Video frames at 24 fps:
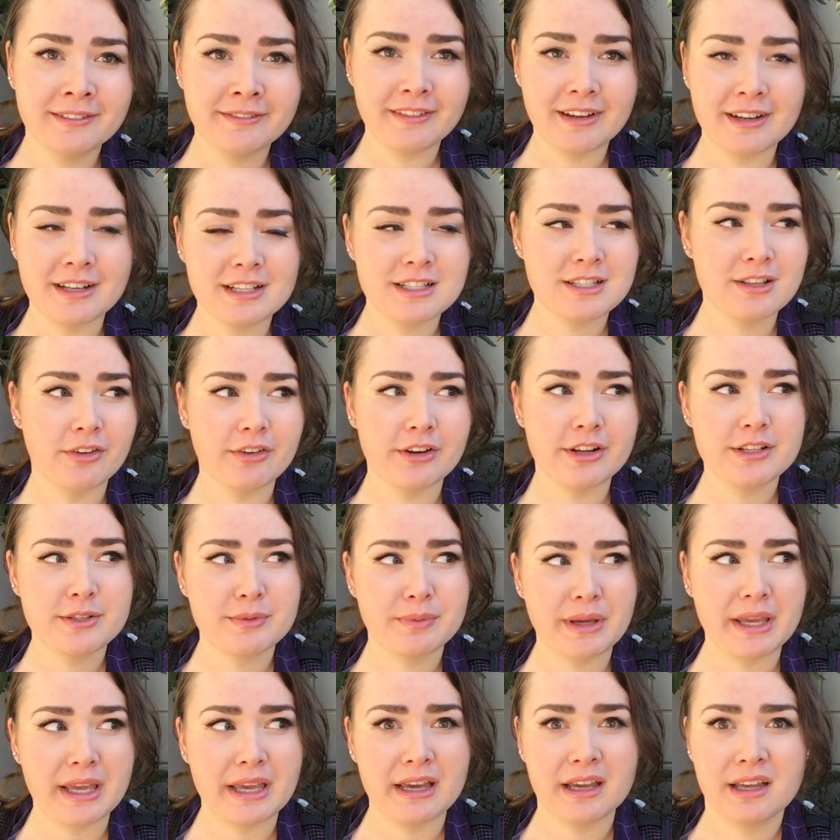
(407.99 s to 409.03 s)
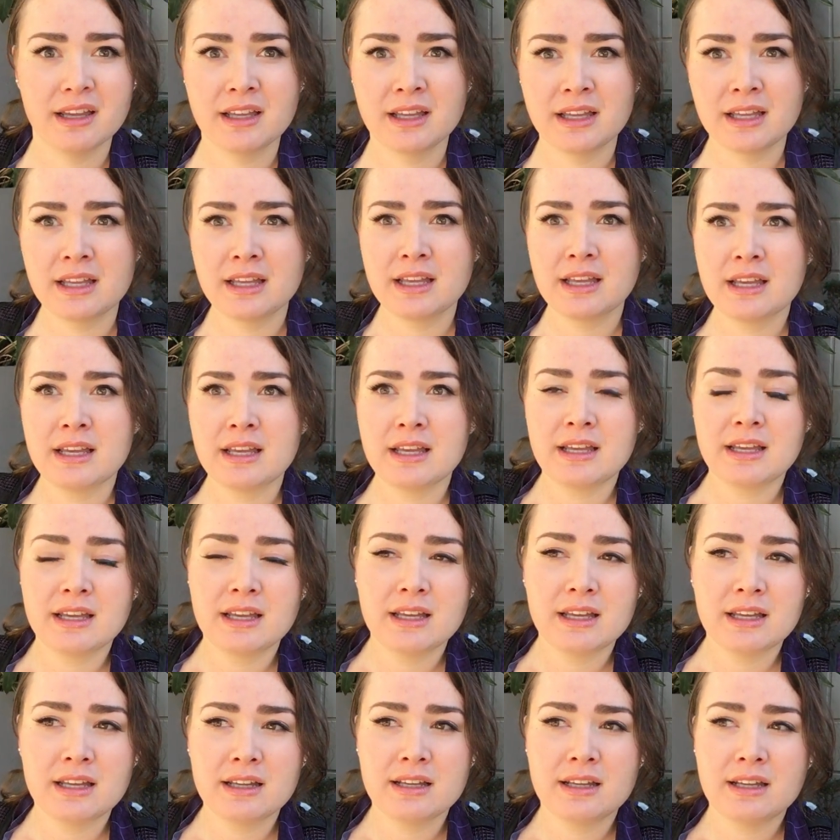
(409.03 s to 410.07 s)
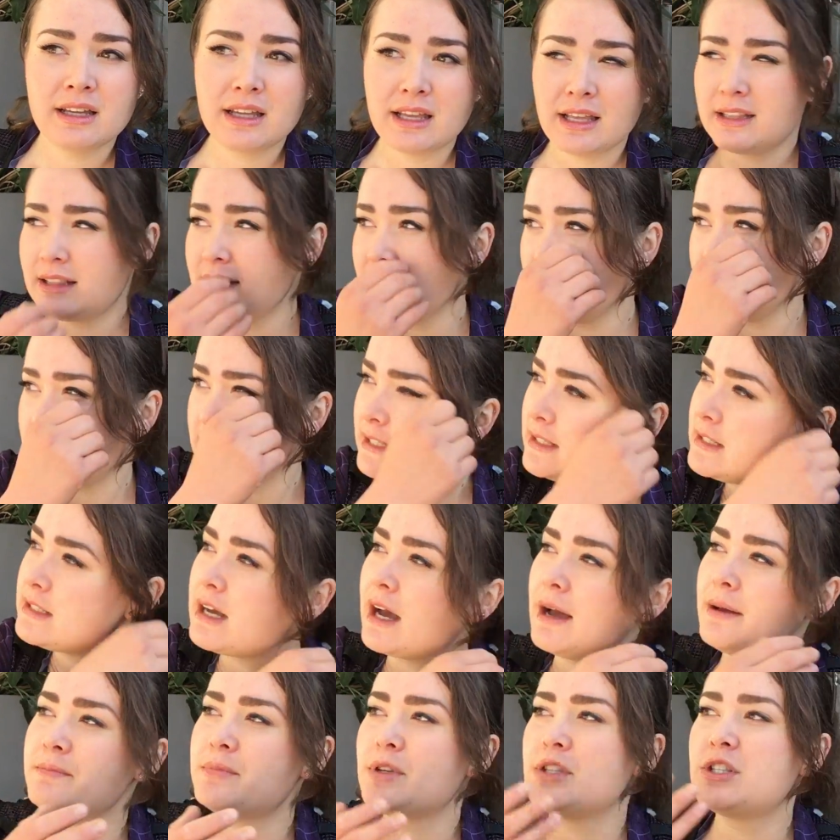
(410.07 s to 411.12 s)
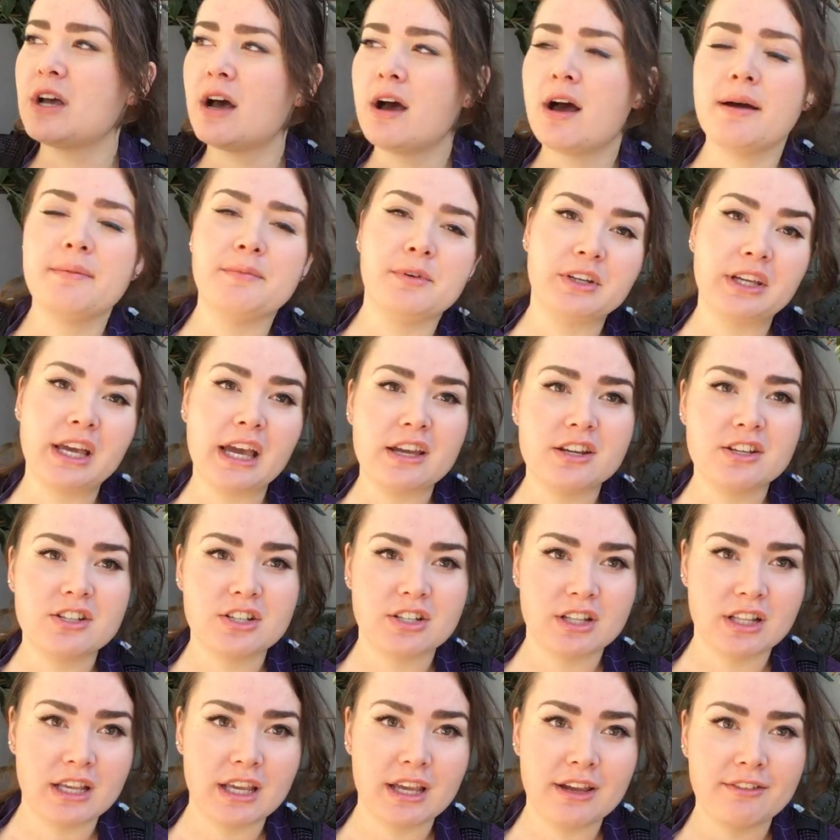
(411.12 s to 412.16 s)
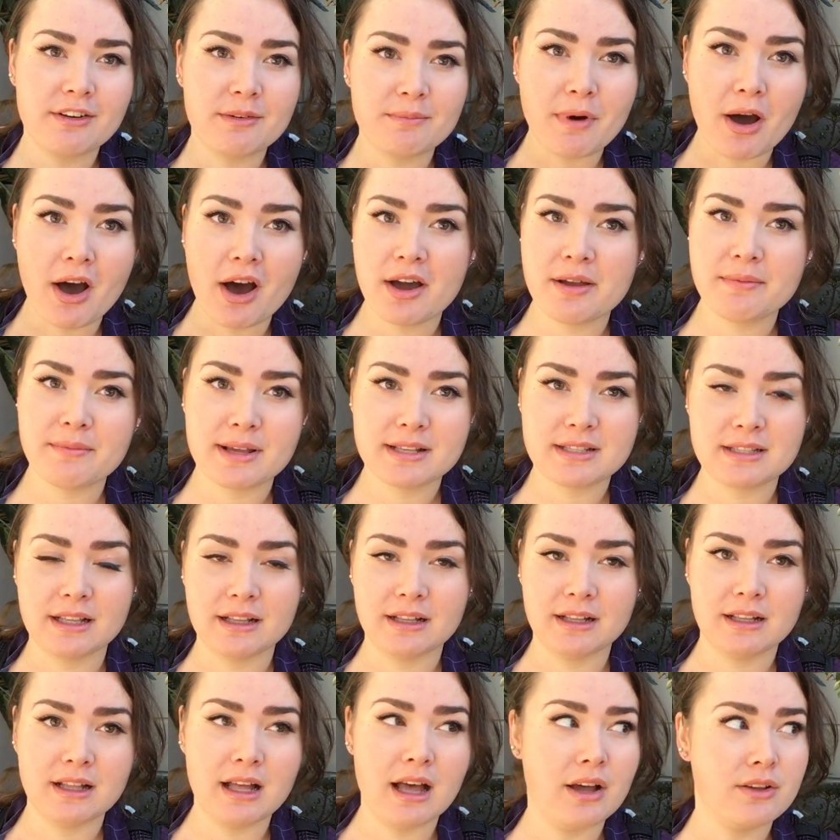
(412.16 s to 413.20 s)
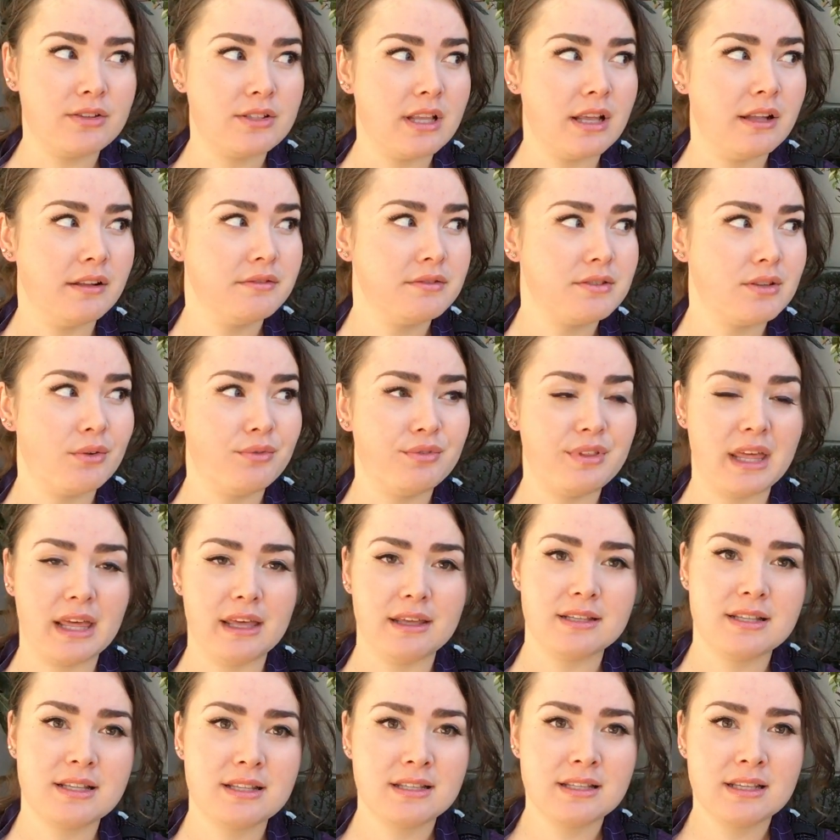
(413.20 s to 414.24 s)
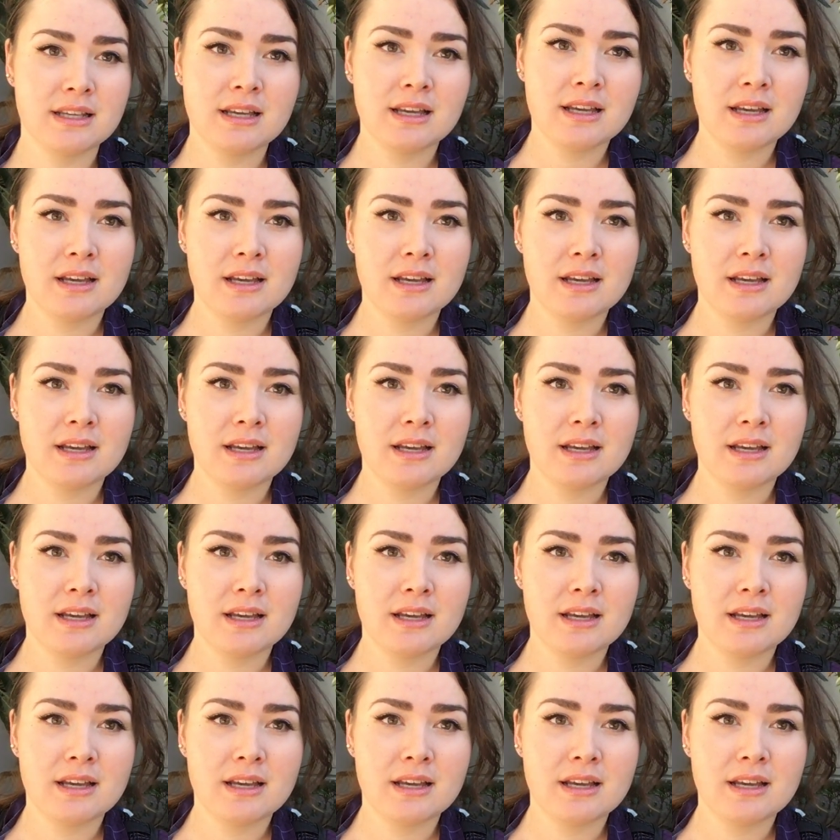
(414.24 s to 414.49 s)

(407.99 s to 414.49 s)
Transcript: And as long as we, at least time to time, occasionally remind ourselves of this,